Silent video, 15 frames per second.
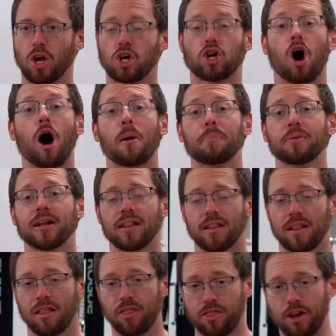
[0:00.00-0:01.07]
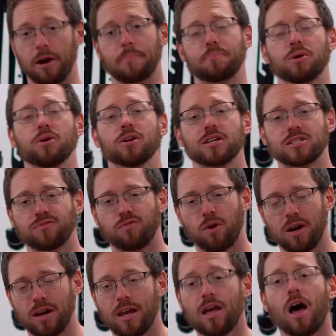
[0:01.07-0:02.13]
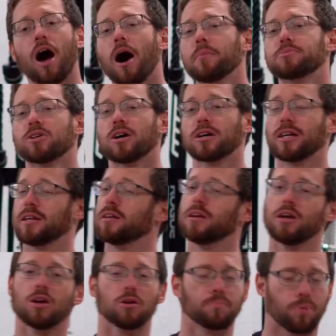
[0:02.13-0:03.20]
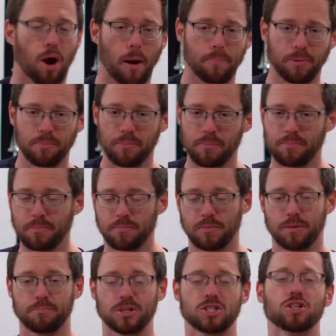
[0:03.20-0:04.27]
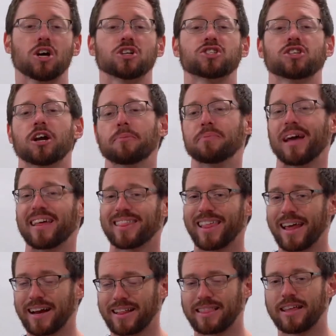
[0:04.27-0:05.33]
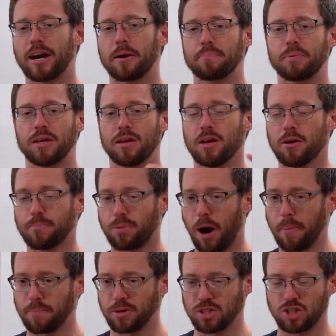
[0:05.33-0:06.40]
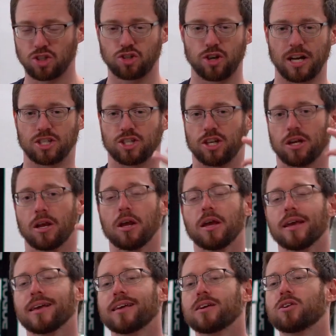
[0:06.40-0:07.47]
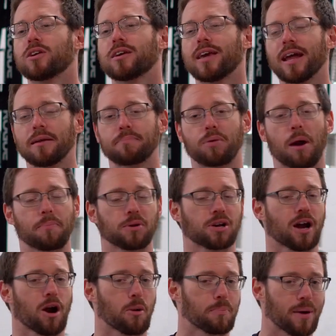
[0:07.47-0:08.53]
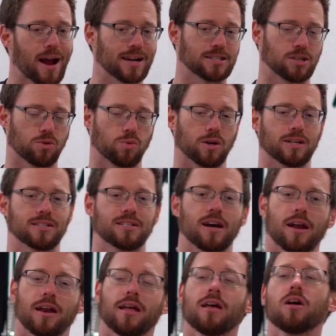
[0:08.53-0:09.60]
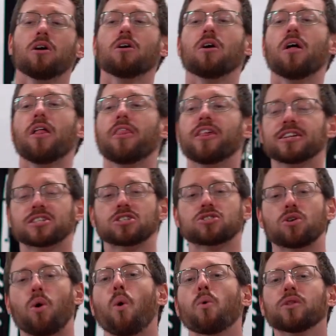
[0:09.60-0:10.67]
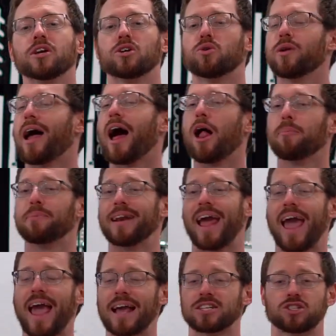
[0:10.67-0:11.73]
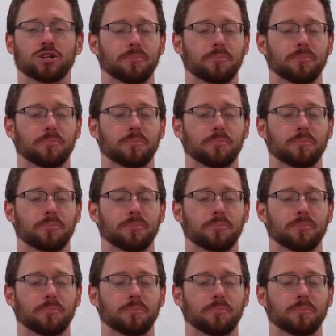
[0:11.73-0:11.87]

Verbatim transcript: competent therapeutics for it. I'm talking proper massage therapy, athletic therapy, proper stretching, getting proper chiropractic work done. This is only going to help enhance